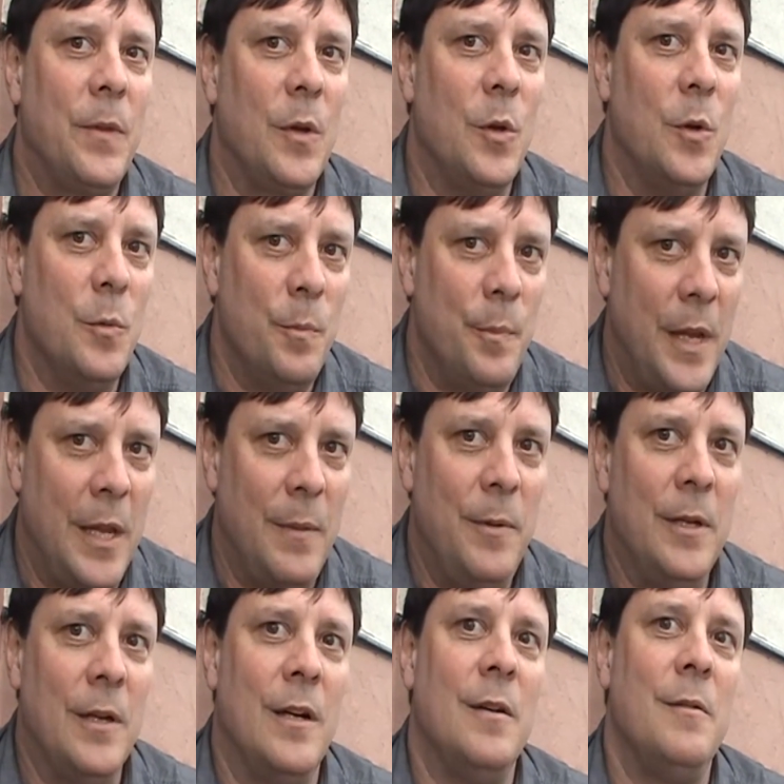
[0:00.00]
who
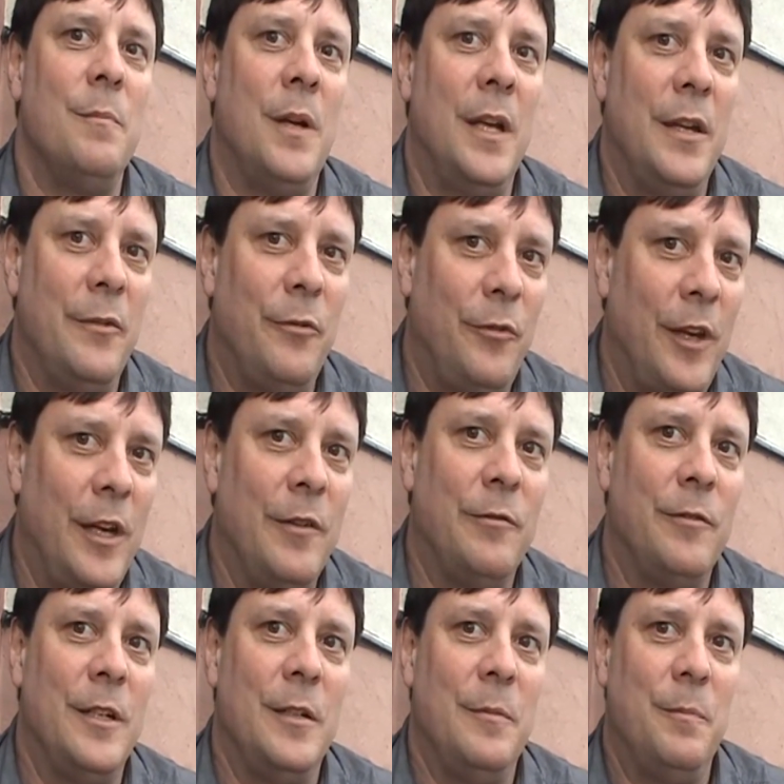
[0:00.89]
maybe aren't my
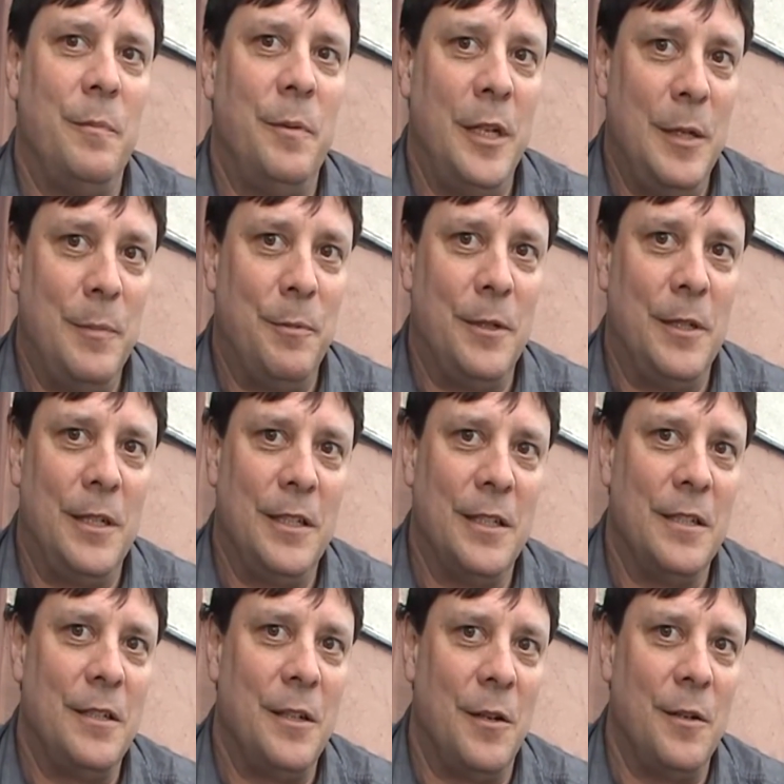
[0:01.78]
favorite
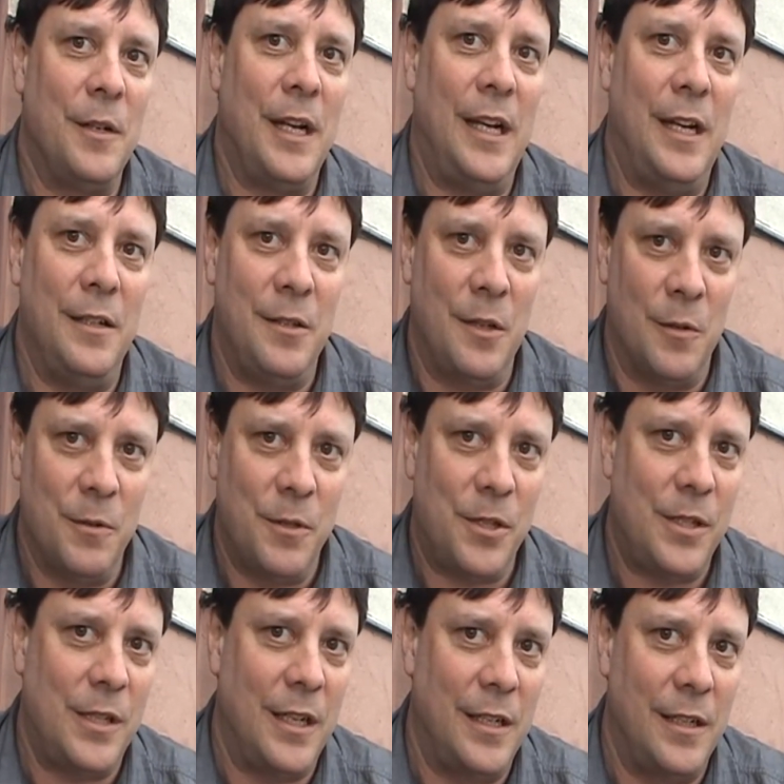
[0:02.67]
people and don't have, don't
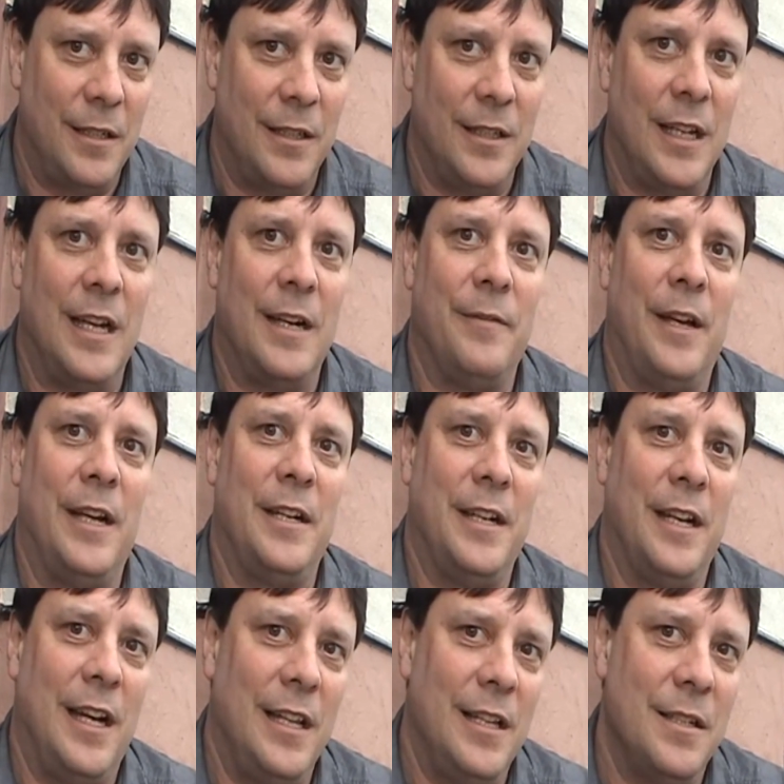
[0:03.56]
share a lot of
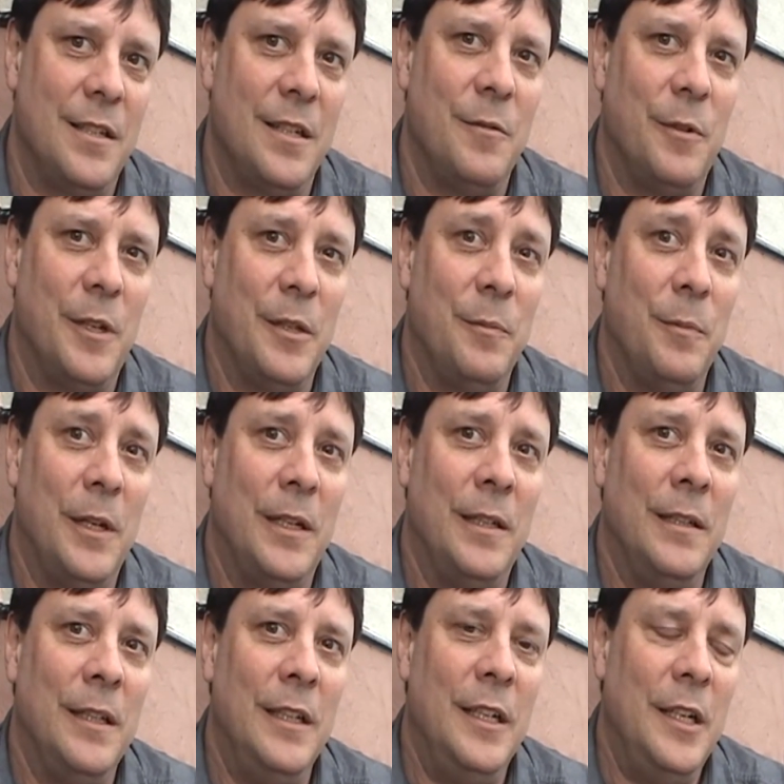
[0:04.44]
ideology with me,
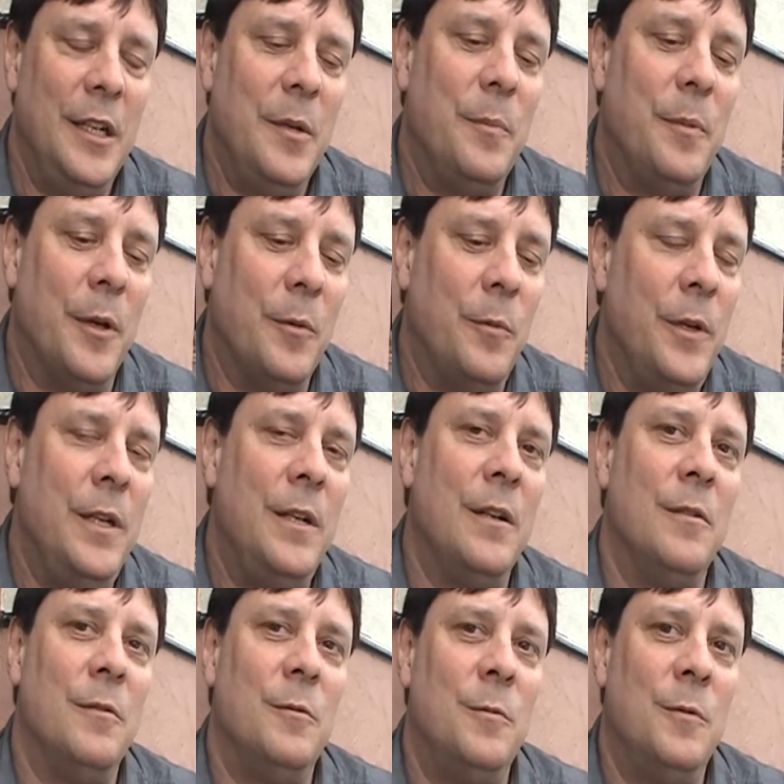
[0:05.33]
but we
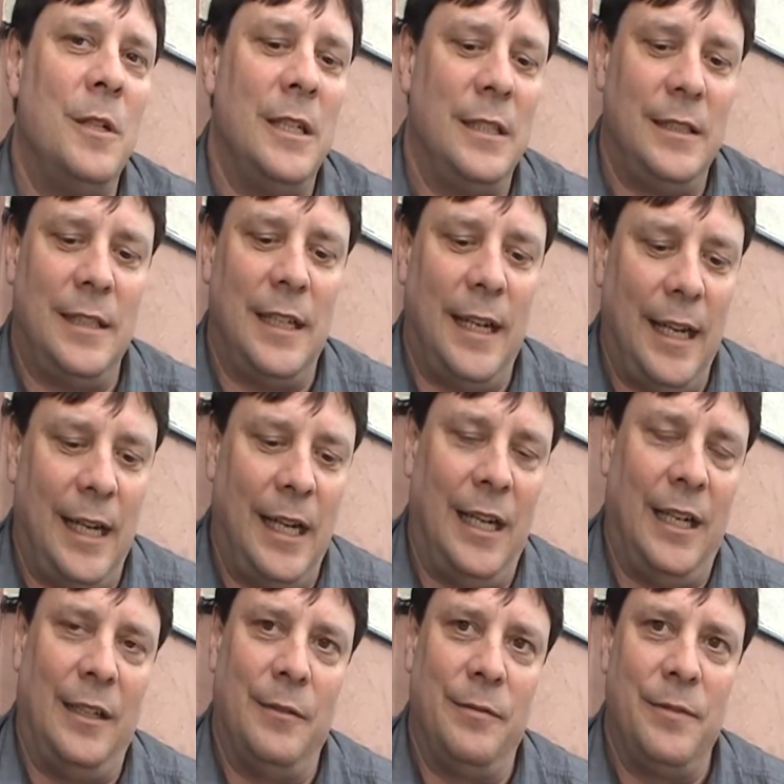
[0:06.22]
don't want to
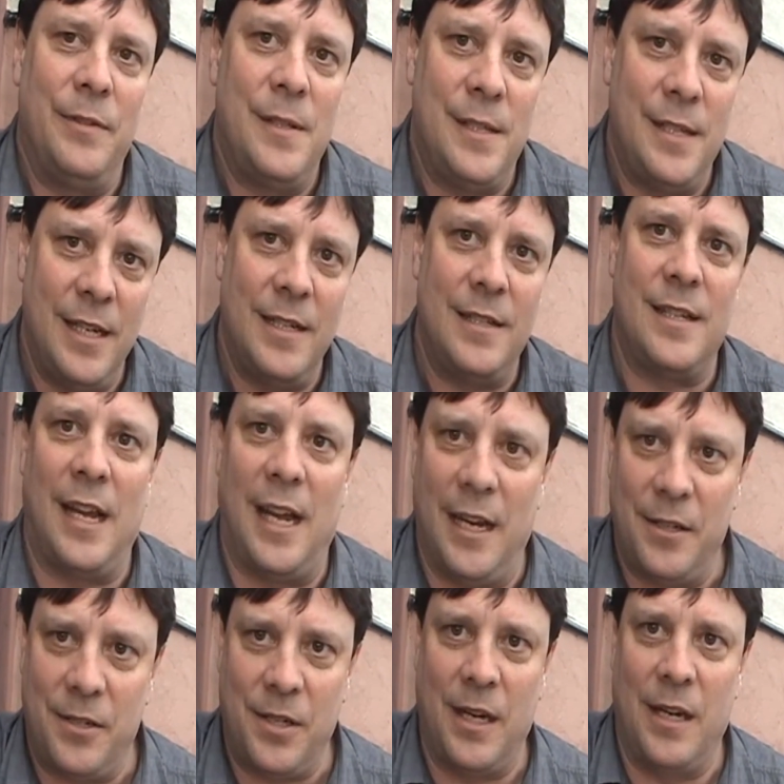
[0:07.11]
have
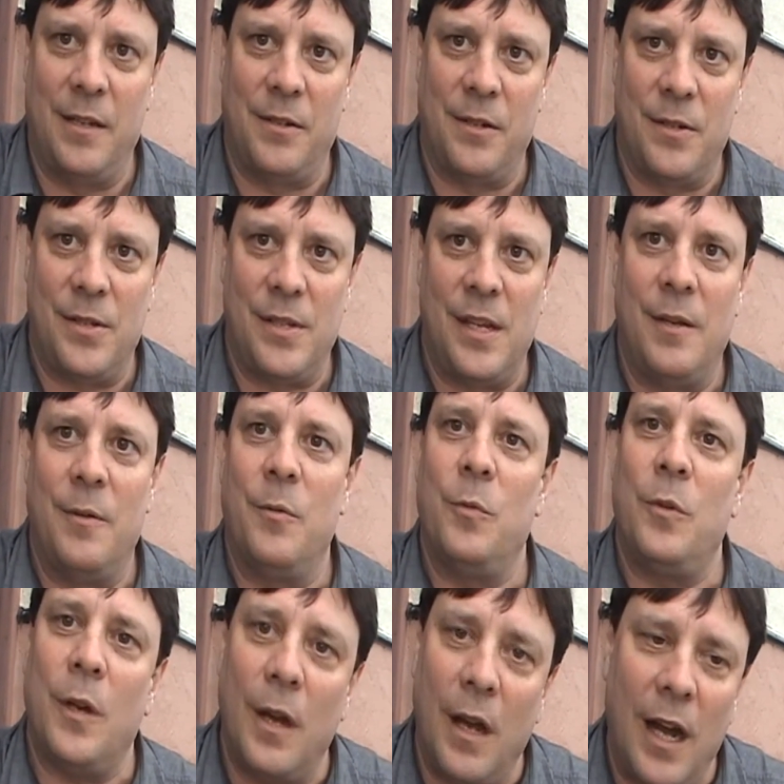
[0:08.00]
zigzag changes. They
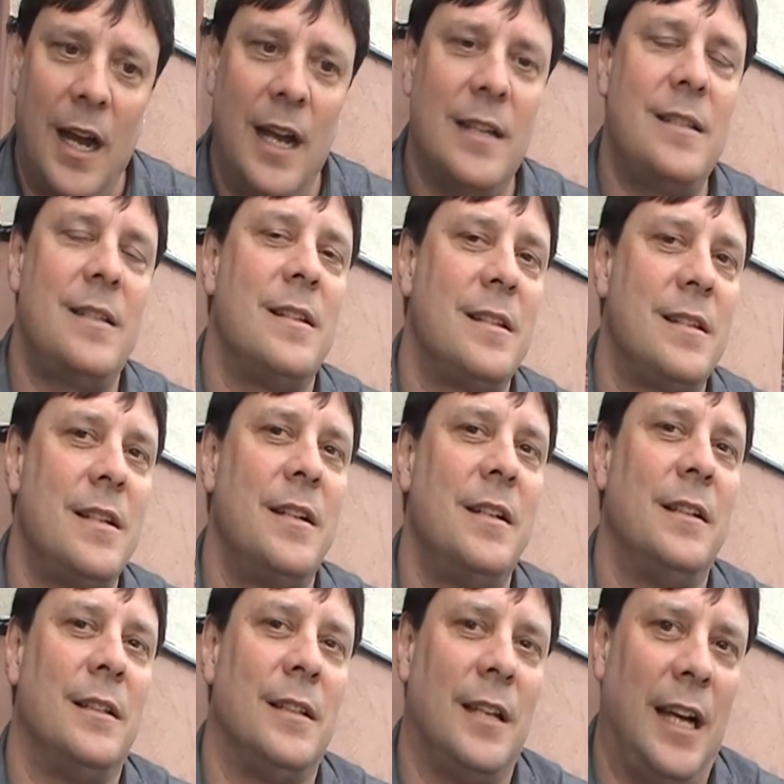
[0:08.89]
cost the
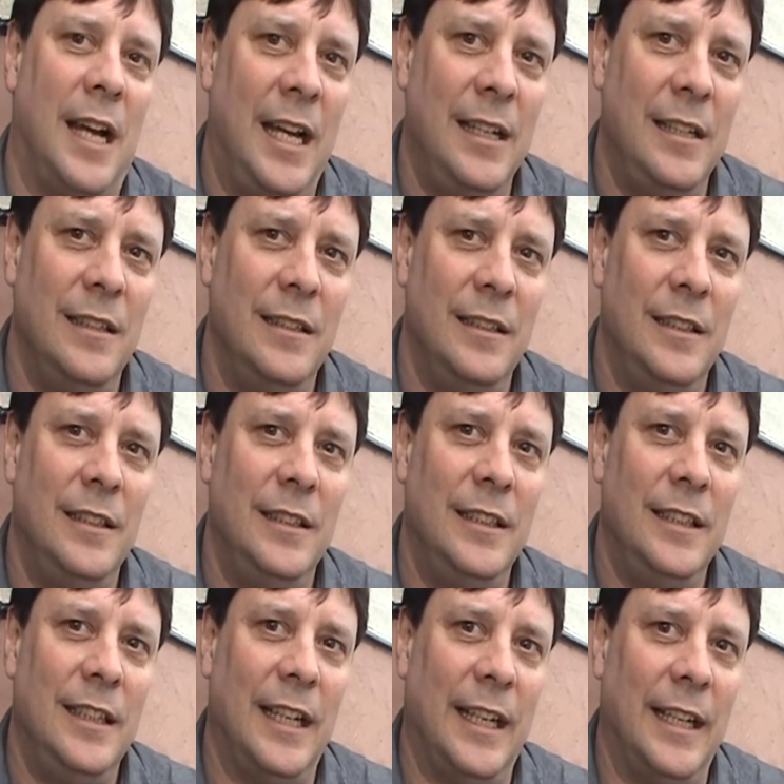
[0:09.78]
city a lot
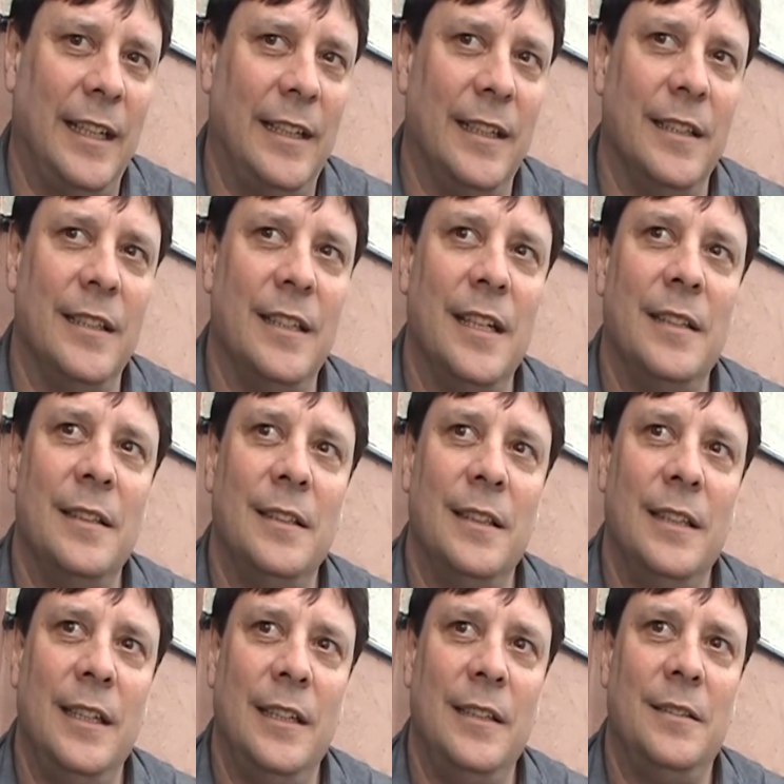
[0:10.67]
and they
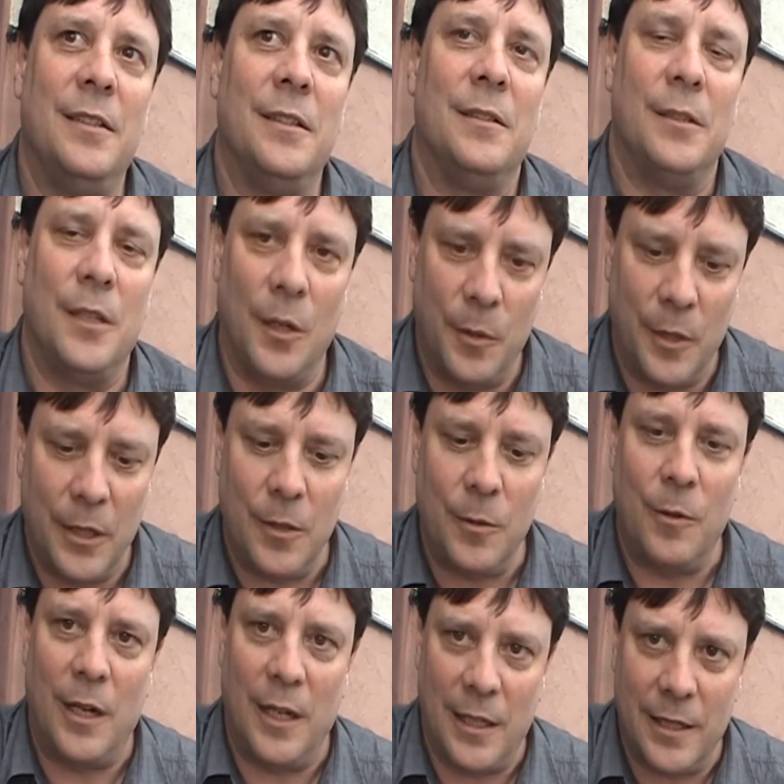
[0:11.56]
lead to lower
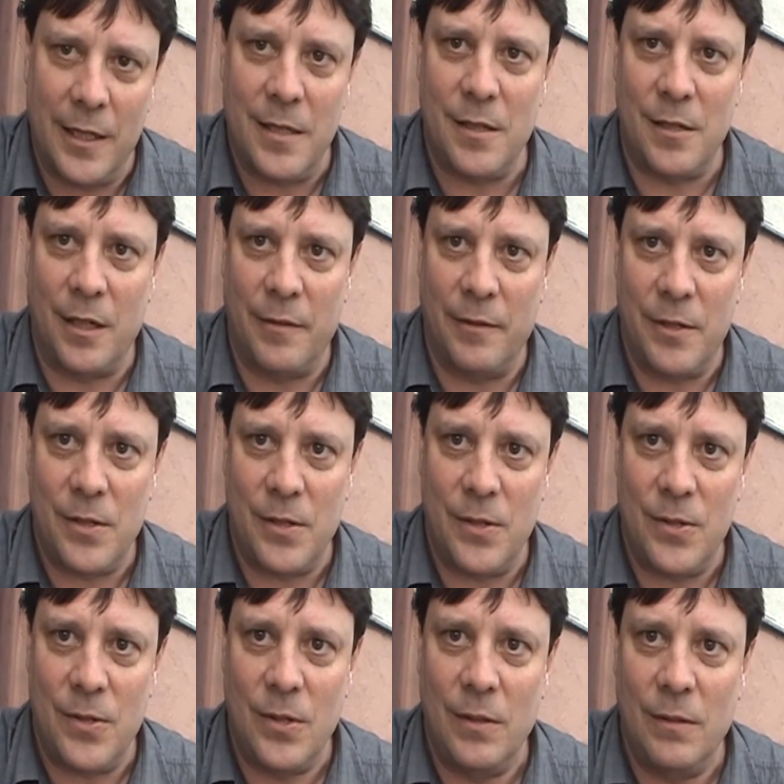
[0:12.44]
quality
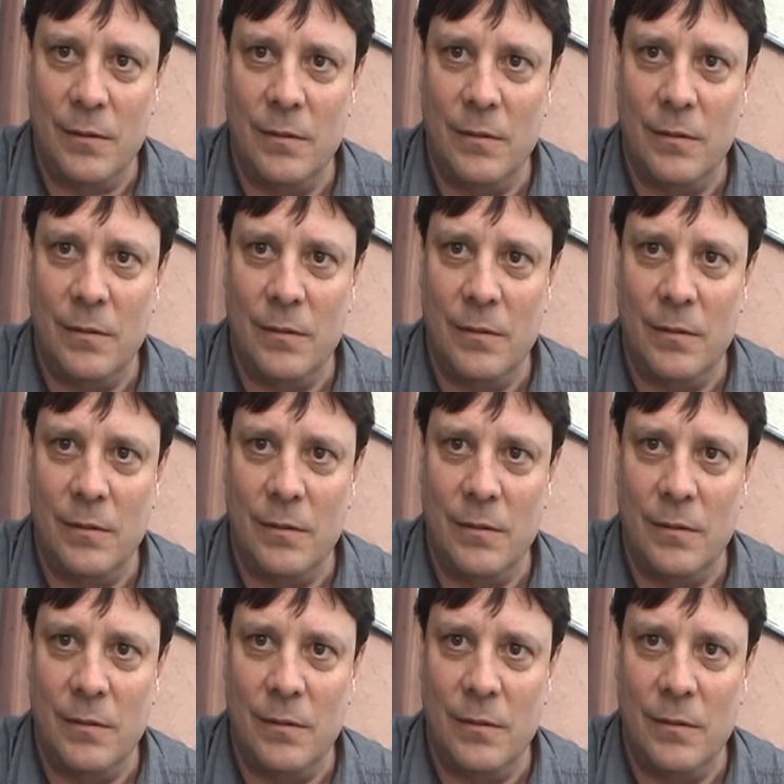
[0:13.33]
services.